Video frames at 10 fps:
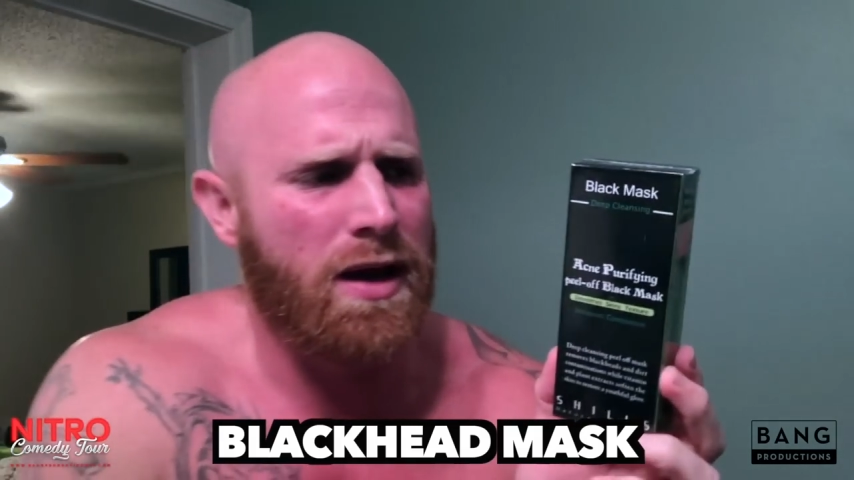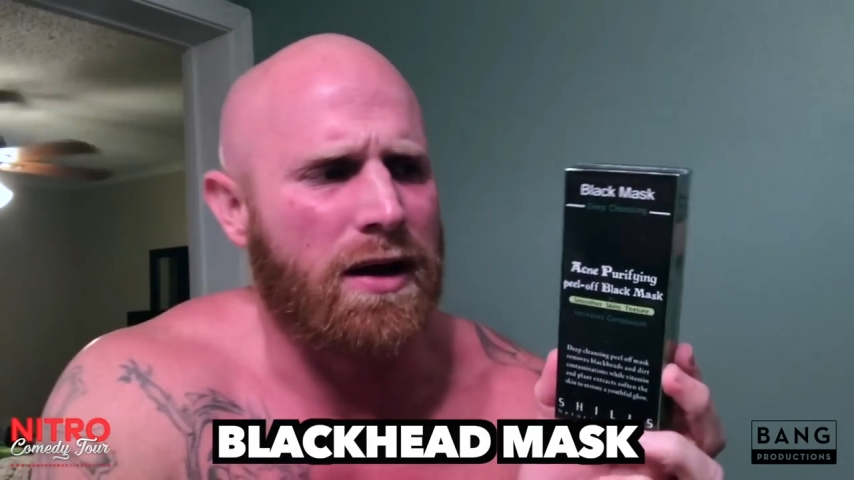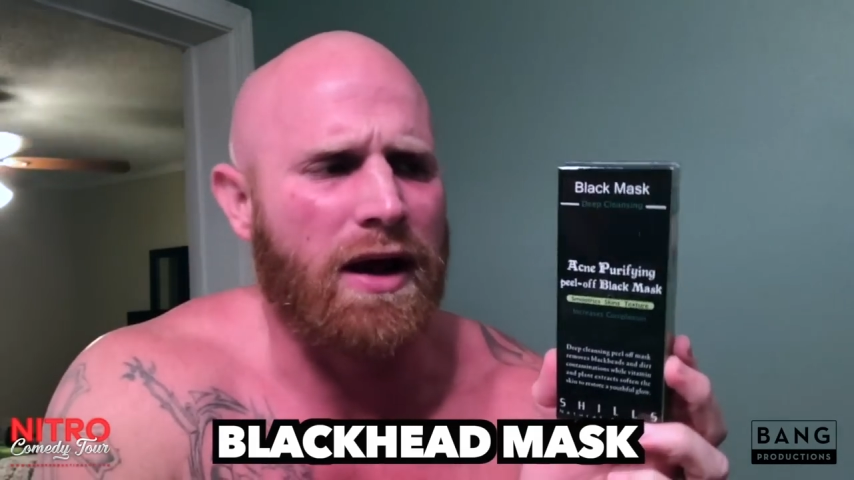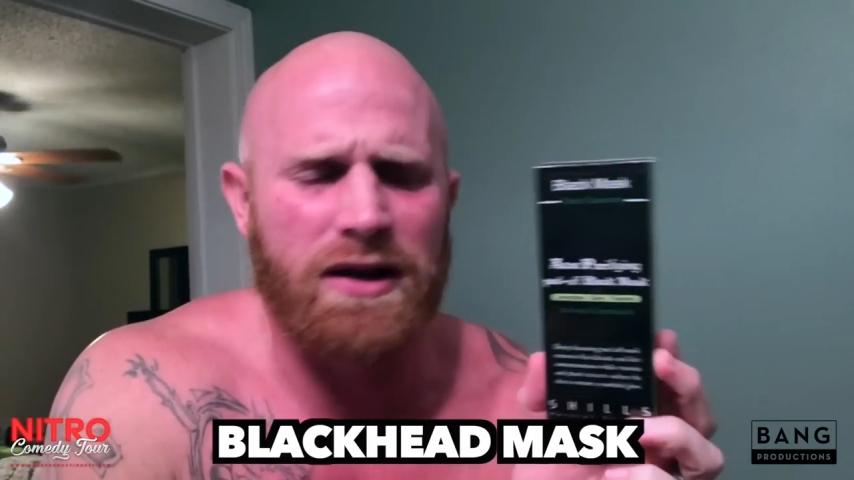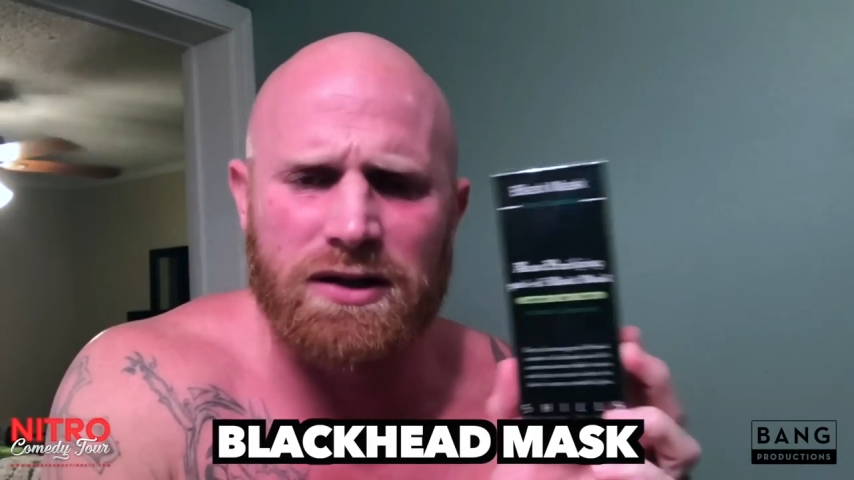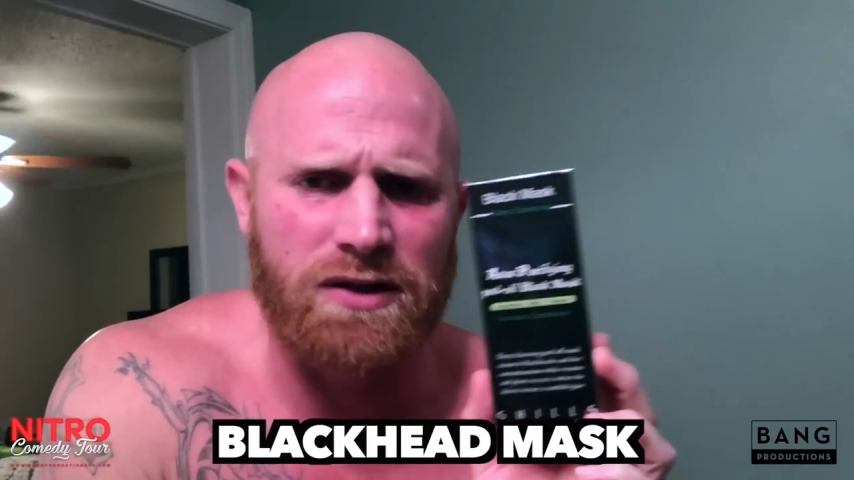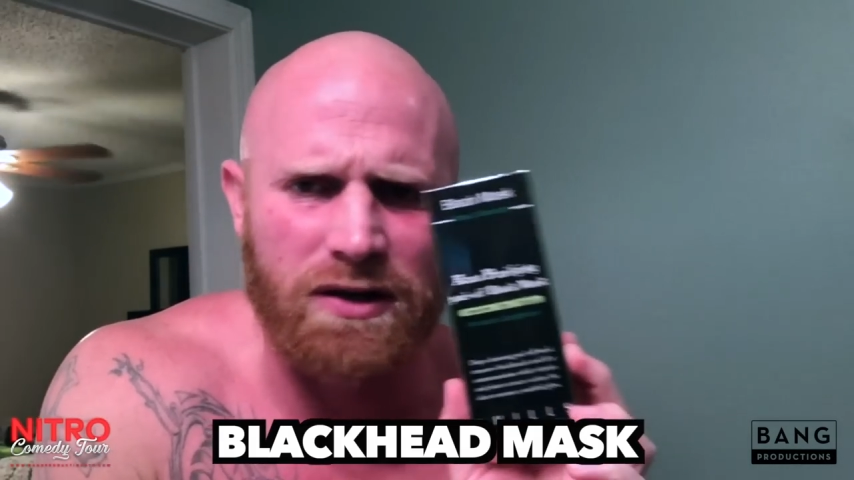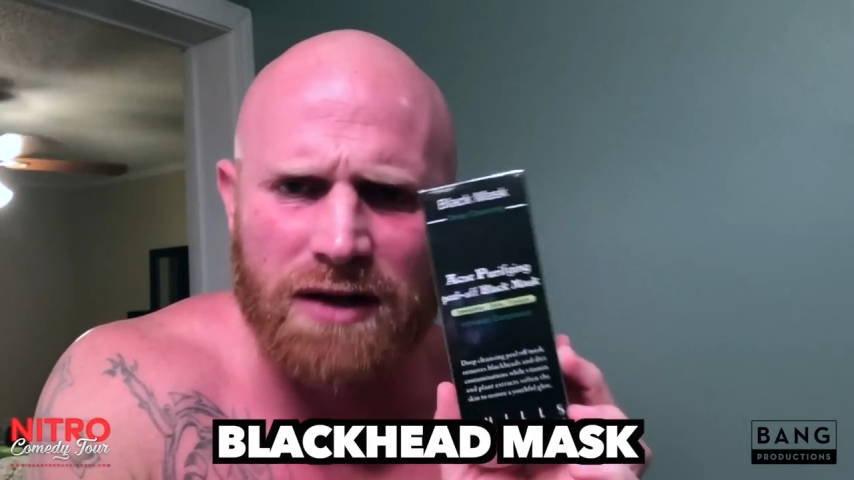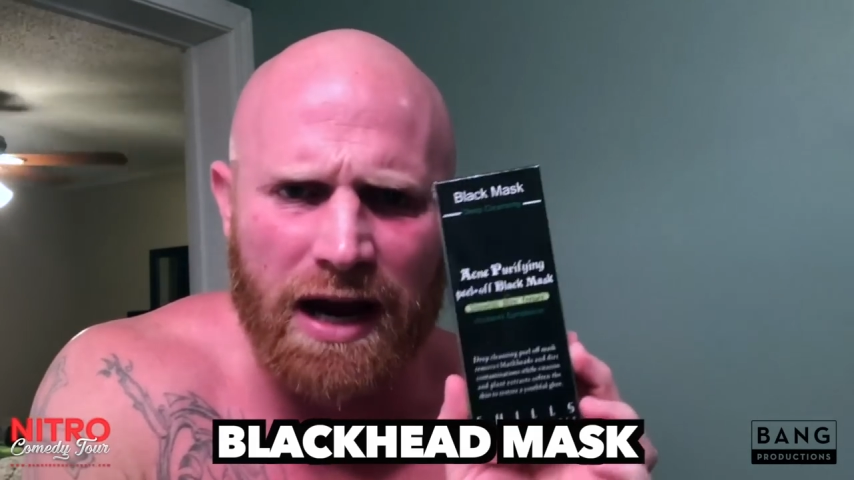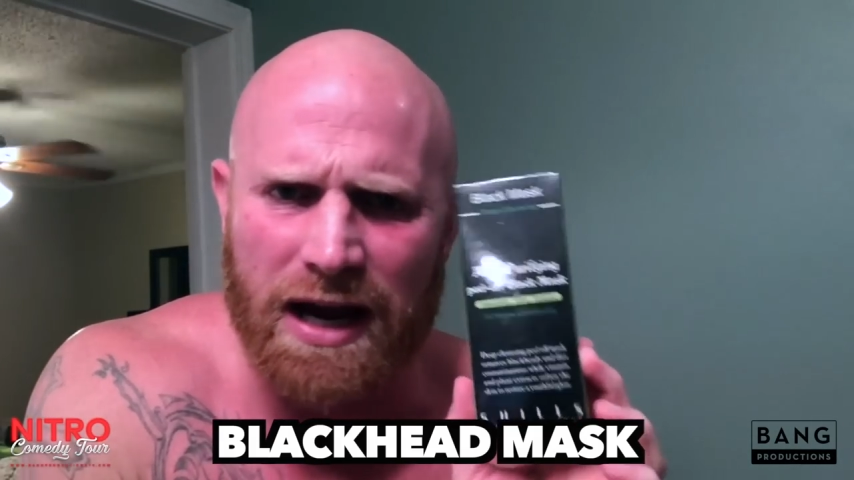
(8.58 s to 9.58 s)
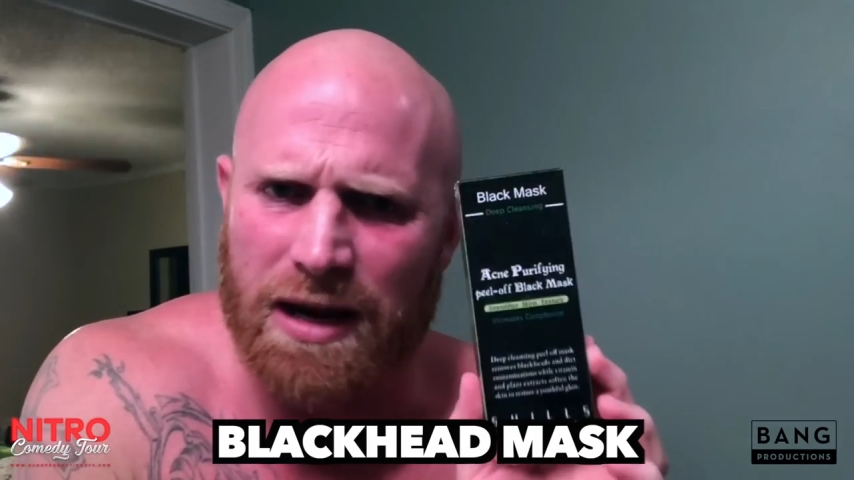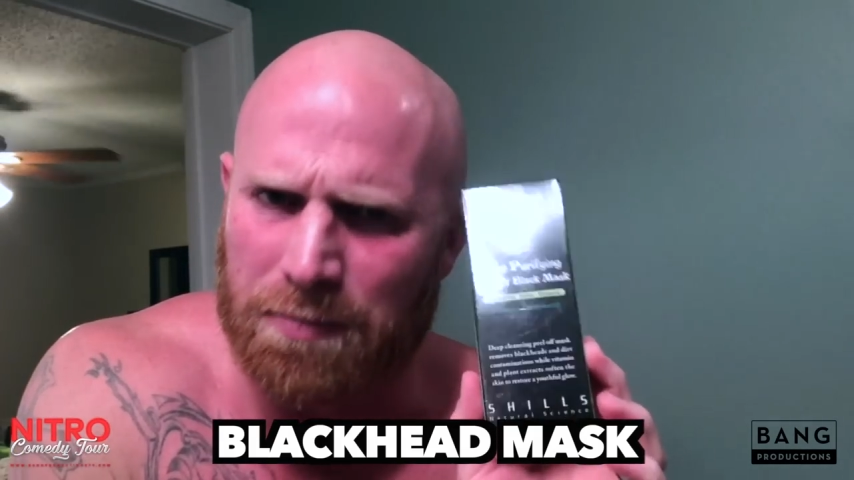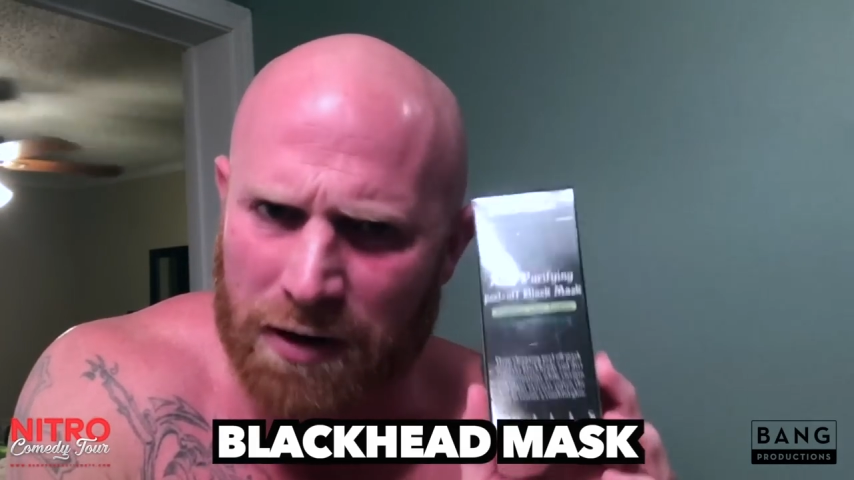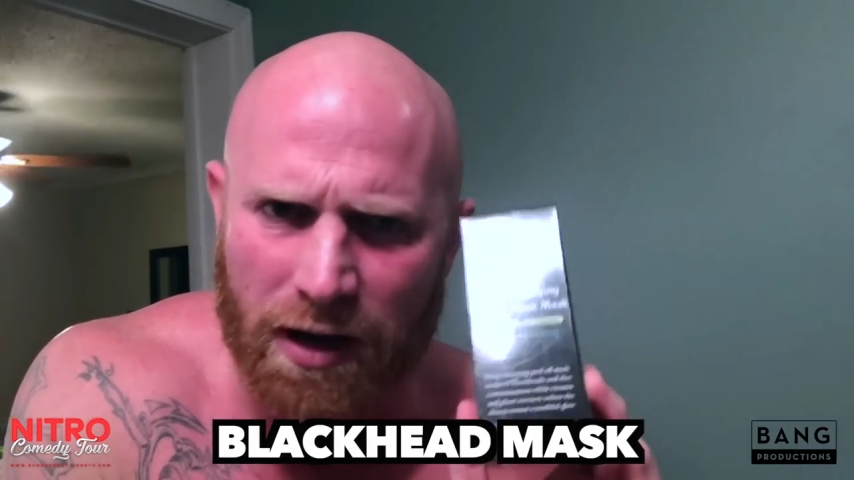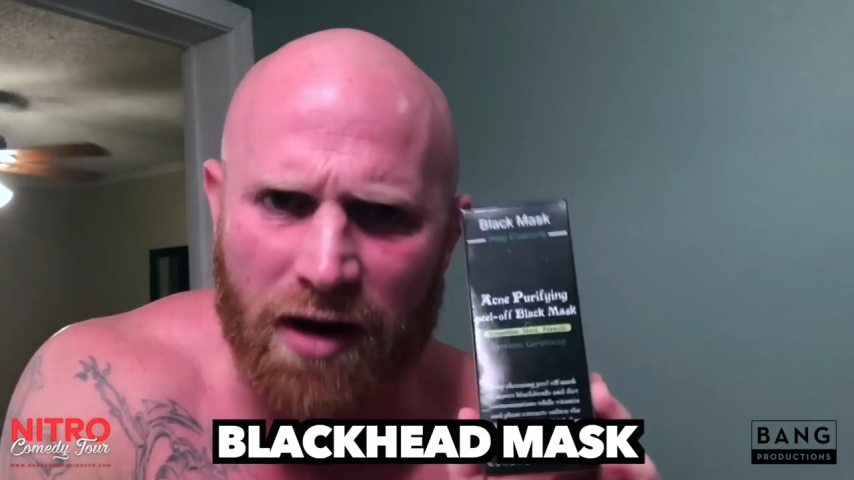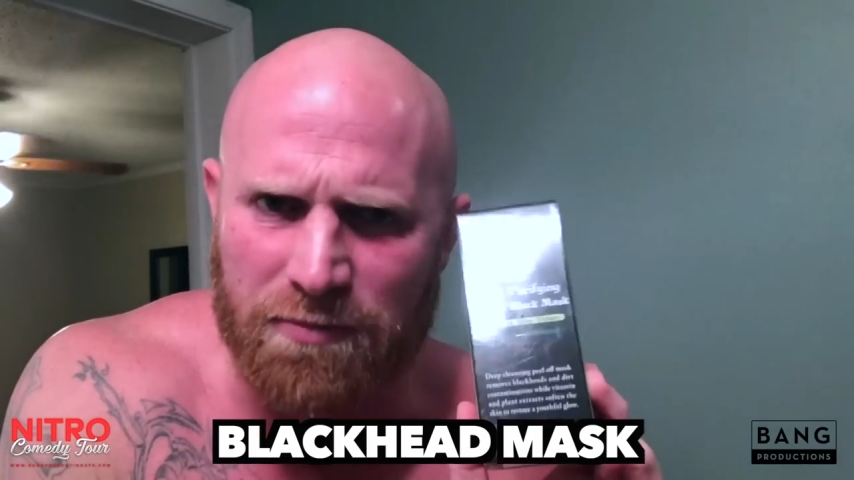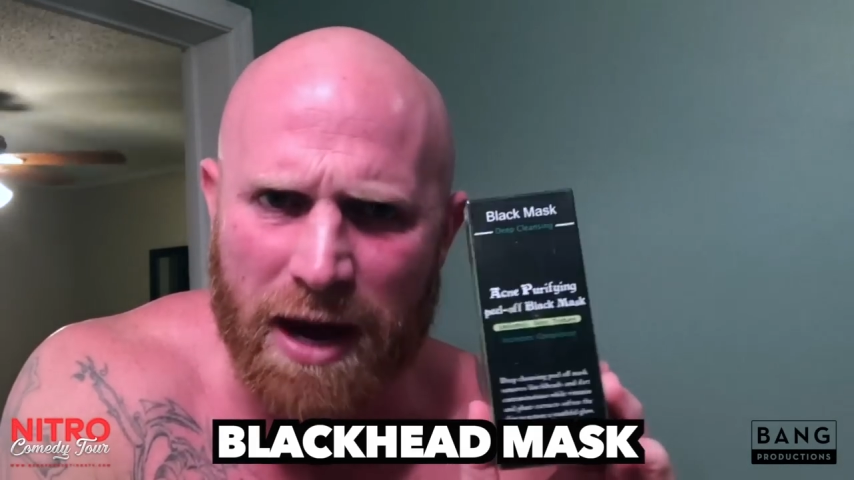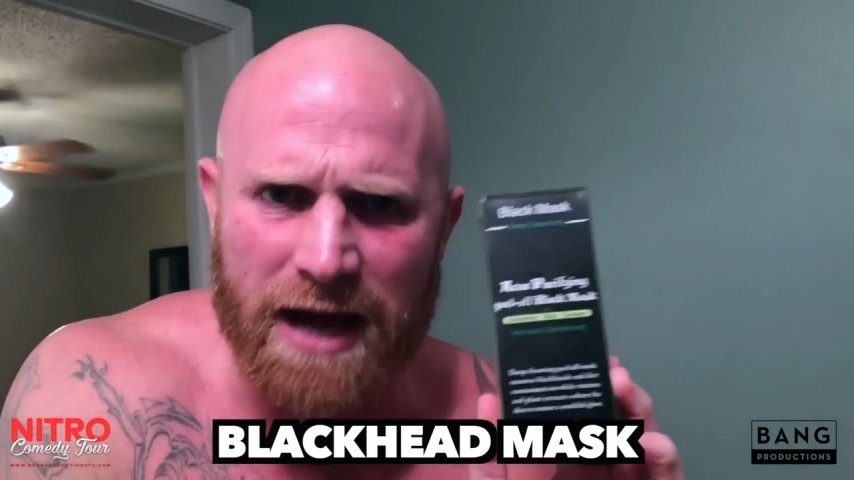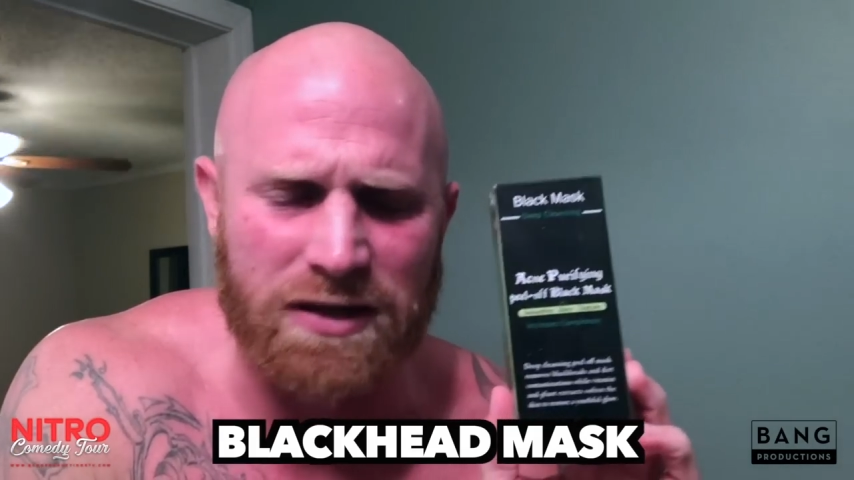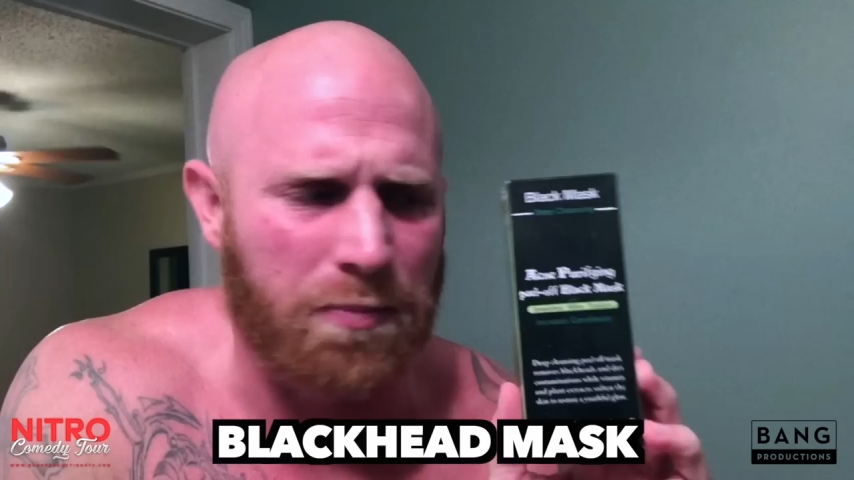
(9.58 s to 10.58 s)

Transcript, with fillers: Now this just ain't any peel-off mask.